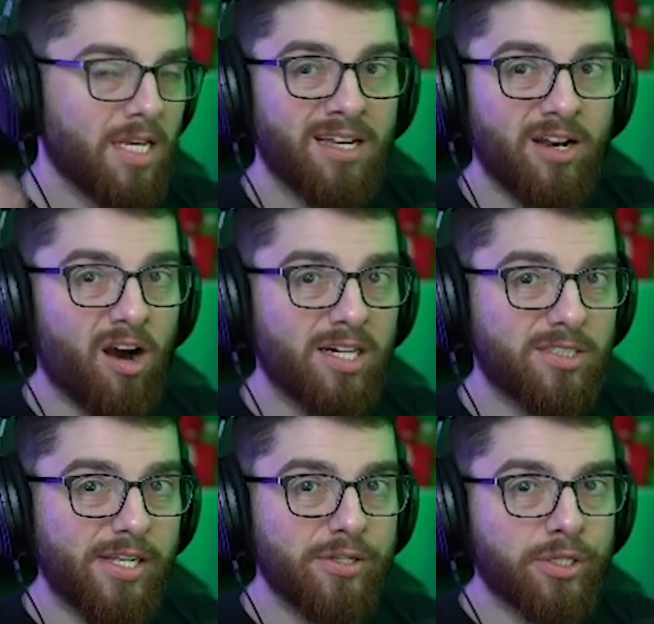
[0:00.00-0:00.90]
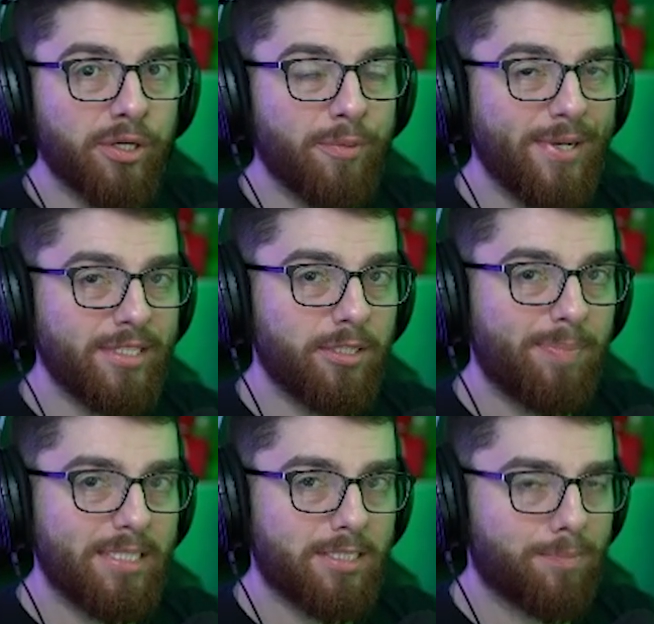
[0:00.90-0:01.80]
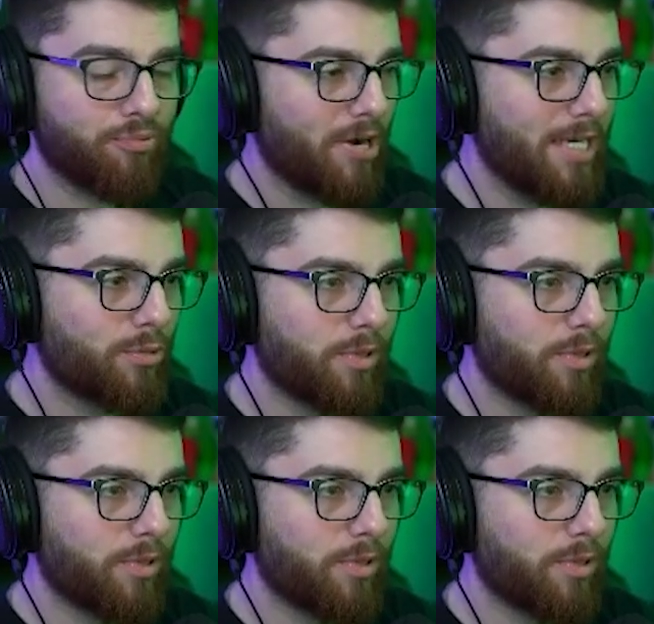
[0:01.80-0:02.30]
and honestly, you're going to be surprised with the